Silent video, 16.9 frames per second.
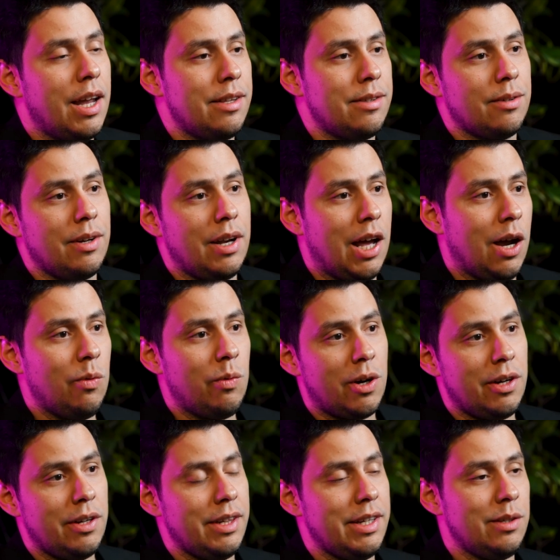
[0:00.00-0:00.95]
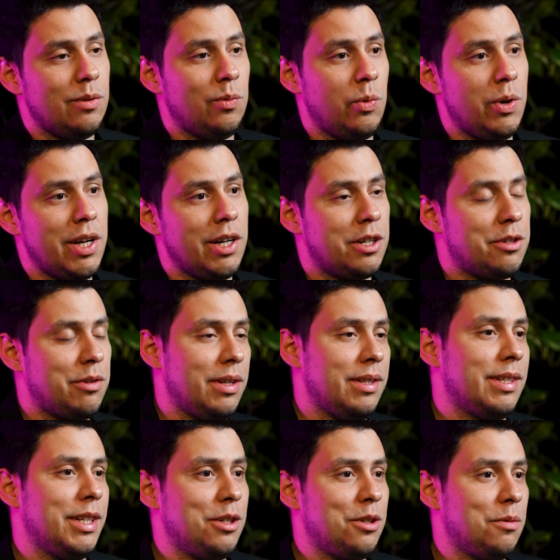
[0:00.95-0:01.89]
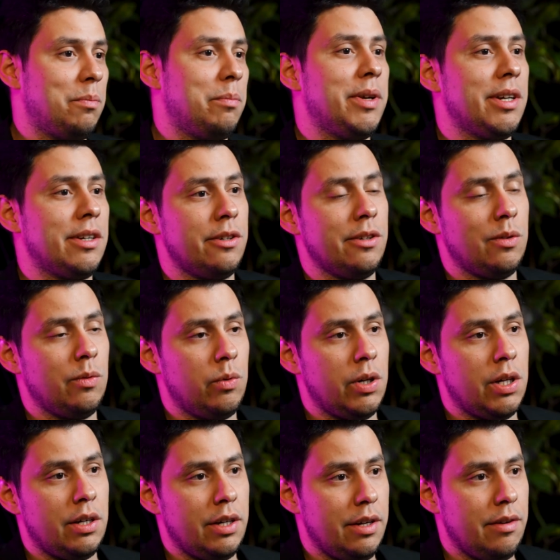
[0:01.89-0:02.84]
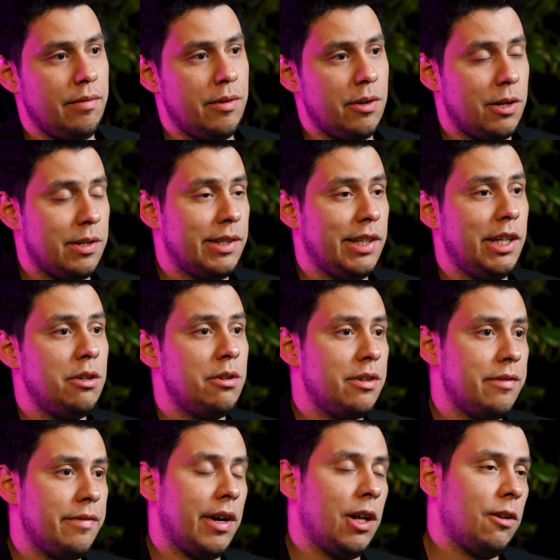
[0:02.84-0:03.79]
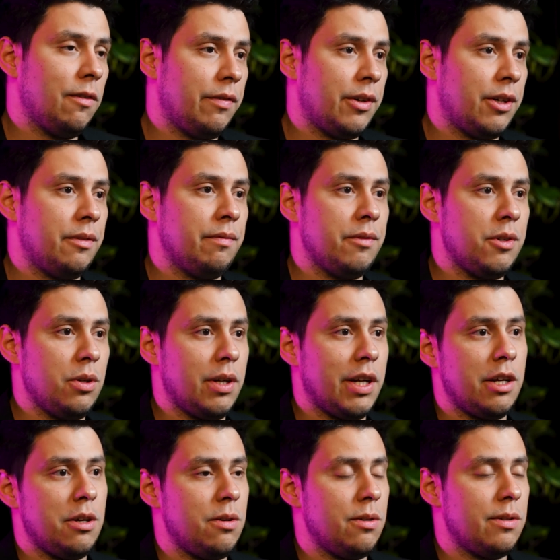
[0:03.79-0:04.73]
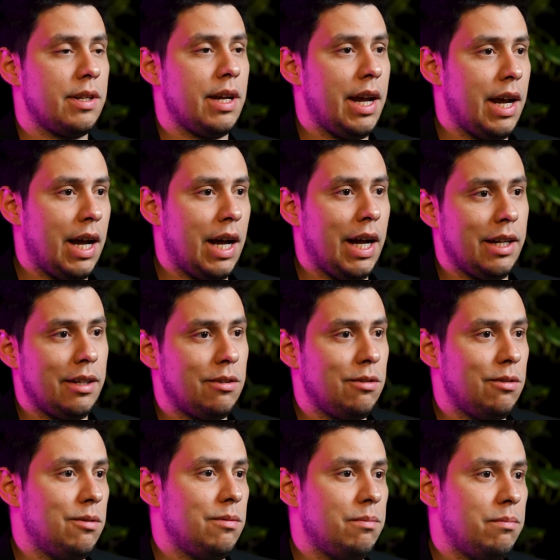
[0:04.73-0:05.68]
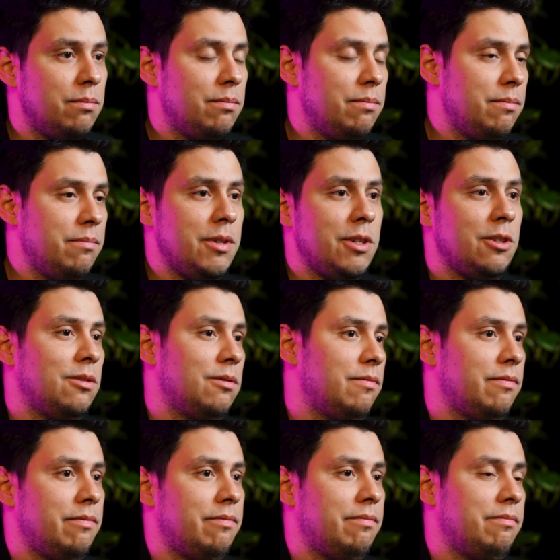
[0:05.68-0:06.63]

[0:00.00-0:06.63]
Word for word: And so now we're in this weird transition period where if you're a senior developer, you can use AI to, you know,